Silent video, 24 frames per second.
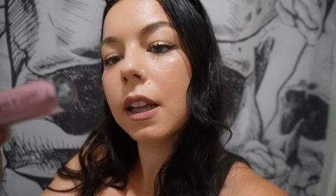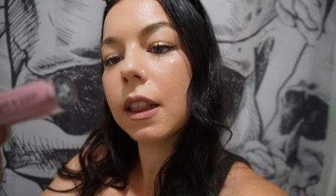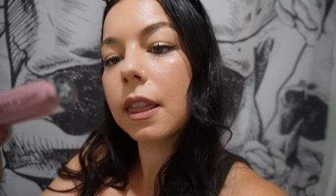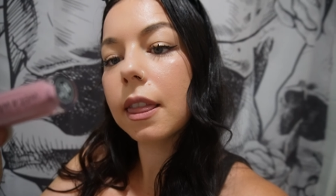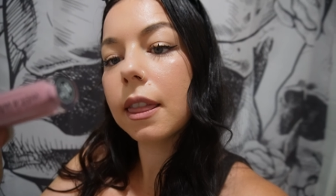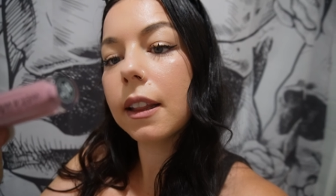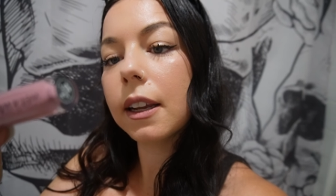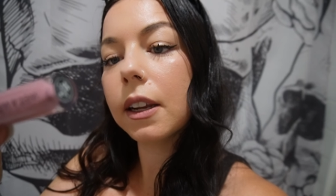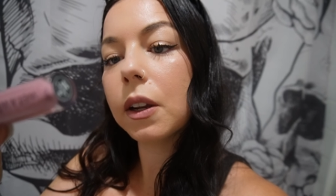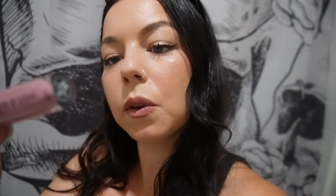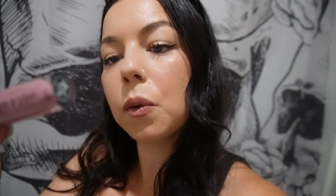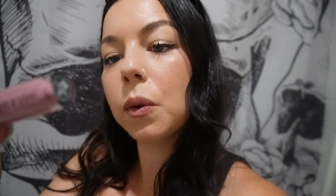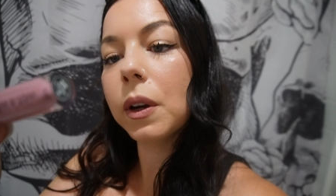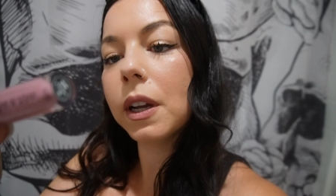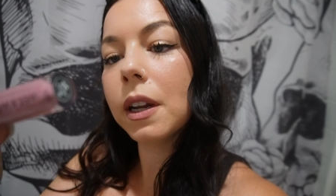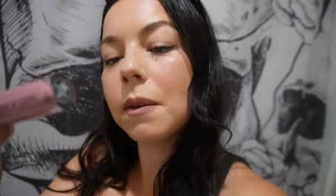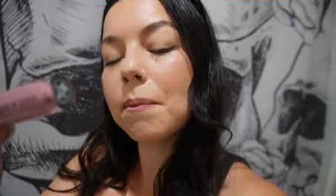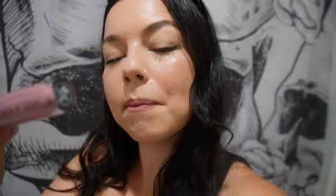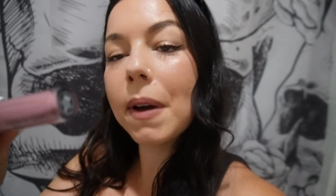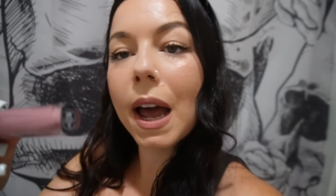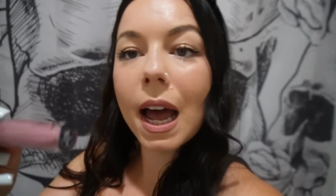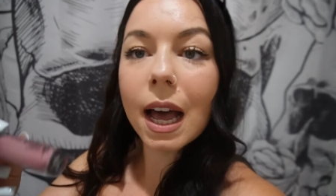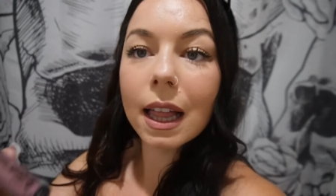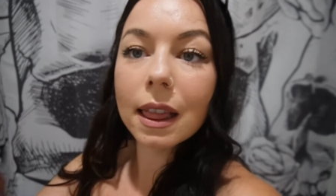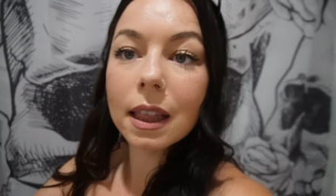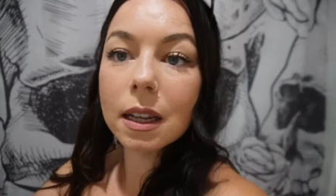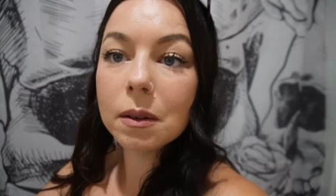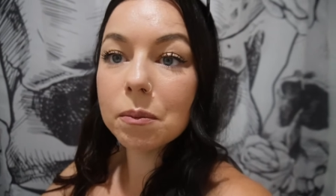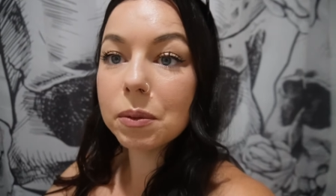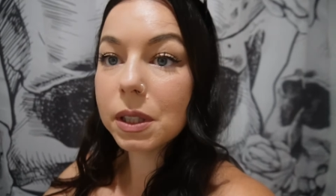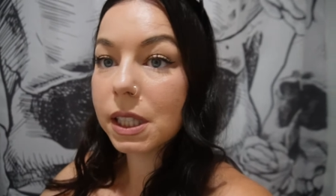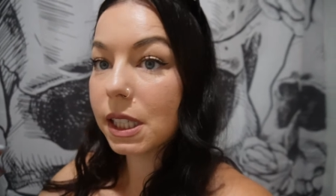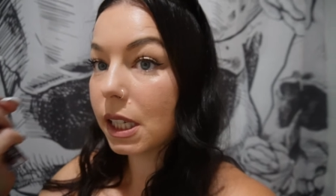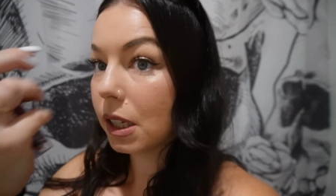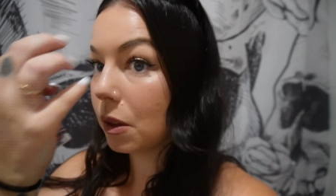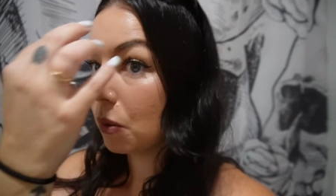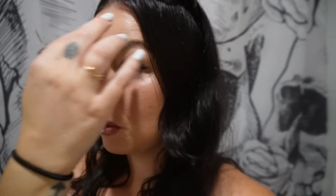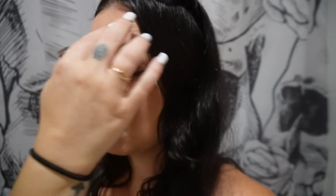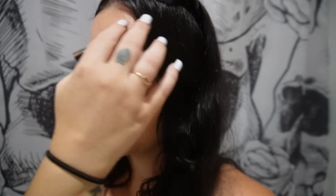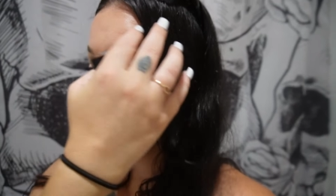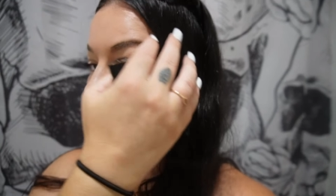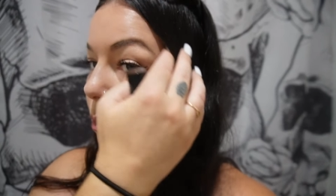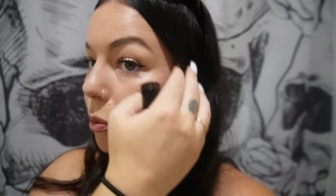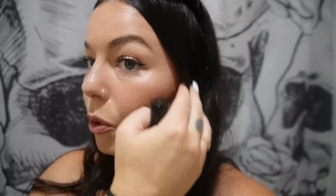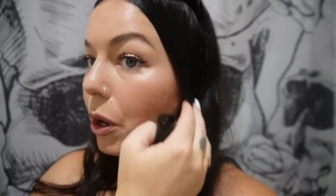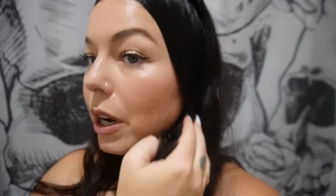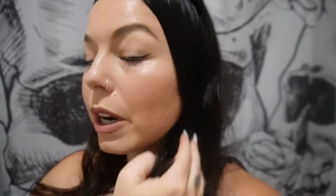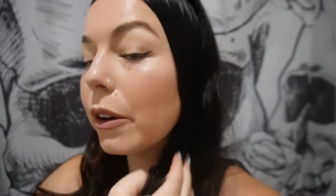Liquid matte lipstick, which
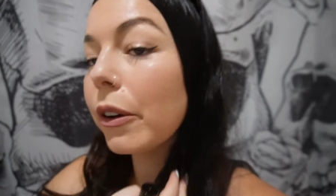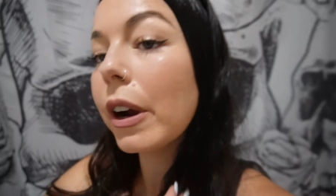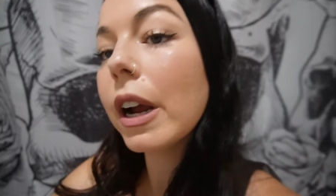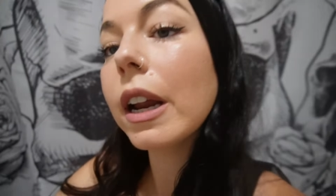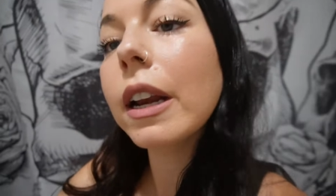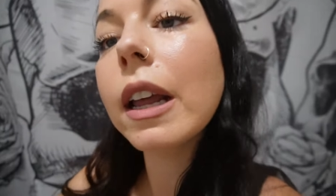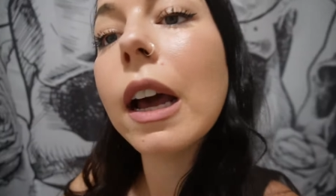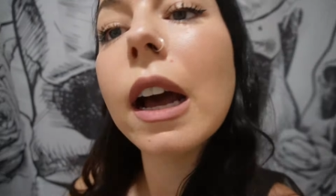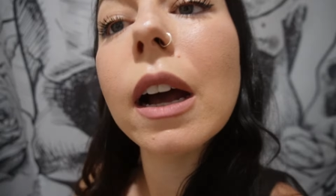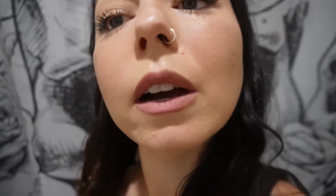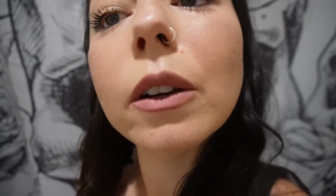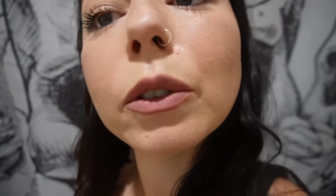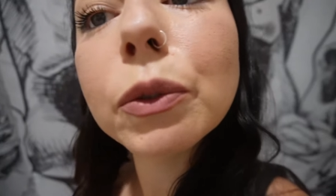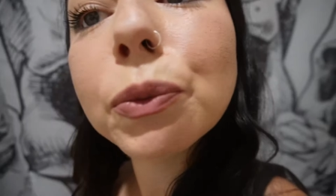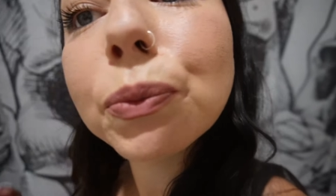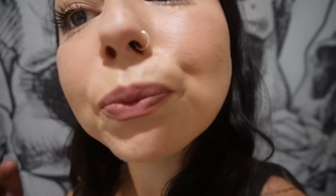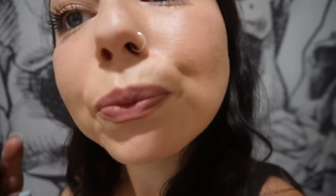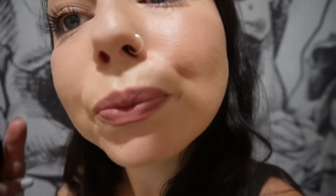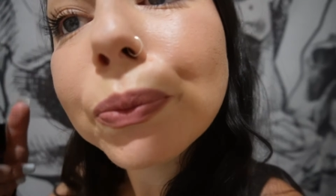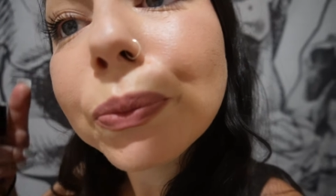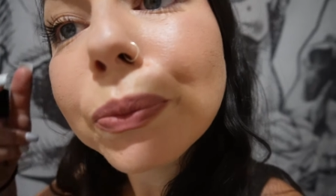I'm wearing right now.